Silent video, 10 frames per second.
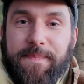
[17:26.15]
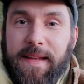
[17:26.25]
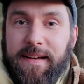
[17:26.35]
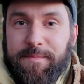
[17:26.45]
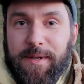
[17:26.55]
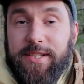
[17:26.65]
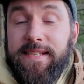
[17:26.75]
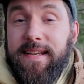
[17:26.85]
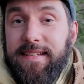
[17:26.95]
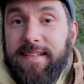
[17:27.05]
as much as
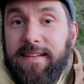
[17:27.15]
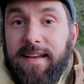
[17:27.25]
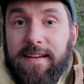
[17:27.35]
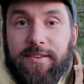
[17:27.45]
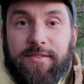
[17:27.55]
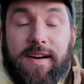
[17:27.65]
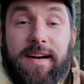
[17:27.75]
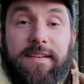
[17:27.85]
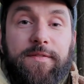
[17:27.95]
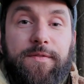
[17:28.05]
I need to
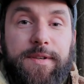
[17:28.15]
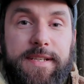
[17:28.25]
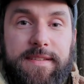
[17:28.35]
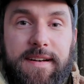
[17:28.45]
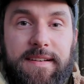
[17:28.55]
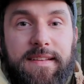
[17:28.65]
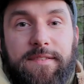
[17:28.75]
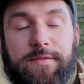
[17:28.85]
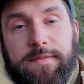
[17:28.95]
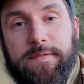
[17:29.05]
kind of restart
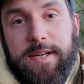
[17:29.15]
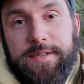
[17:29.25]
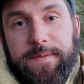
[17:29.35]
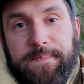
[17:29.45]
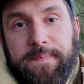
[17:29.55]
and refresh.